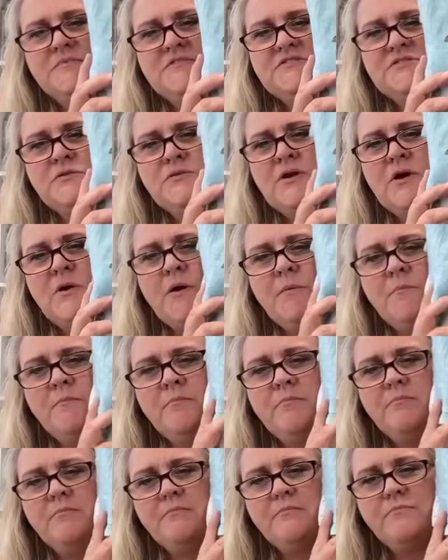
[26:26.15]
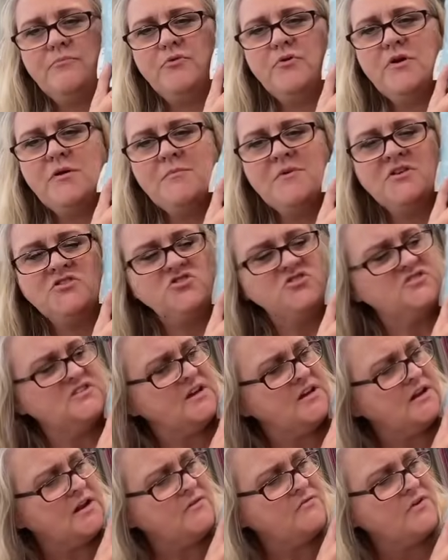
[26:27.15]
So now I'm pretty much
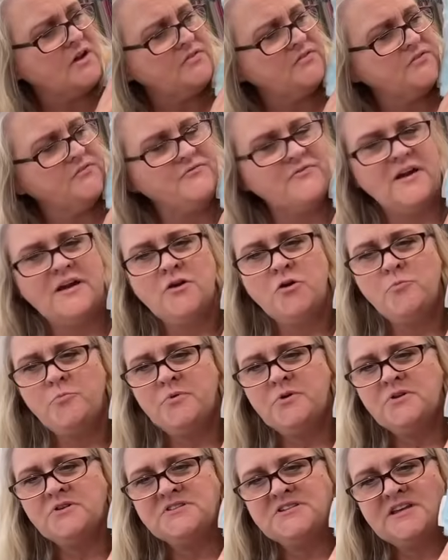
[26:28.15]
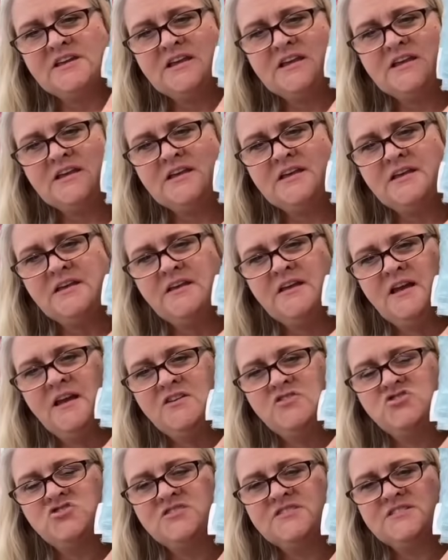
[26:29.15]
done. I've got the final building in. I
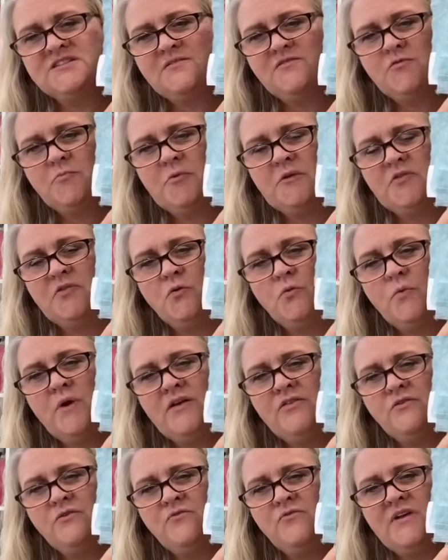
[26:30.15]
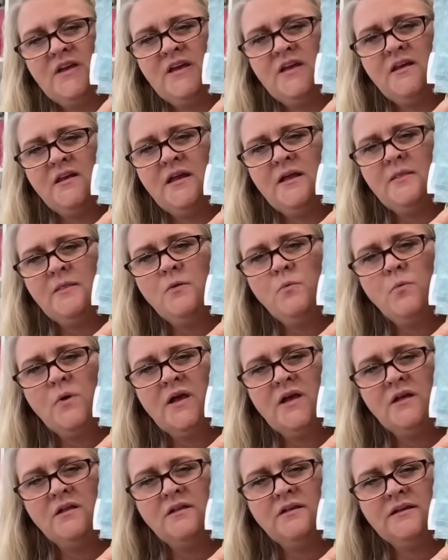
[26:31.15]
just have to put the weather vane and the
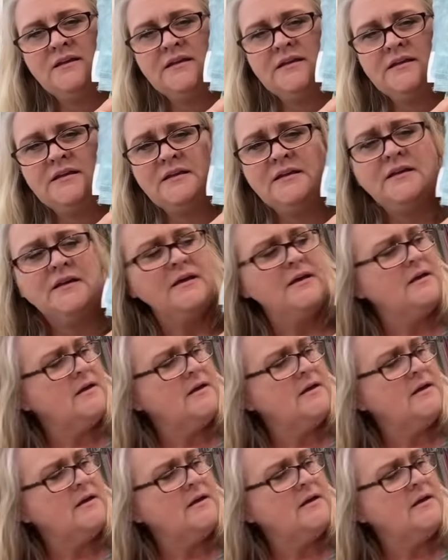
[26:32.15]
whale in.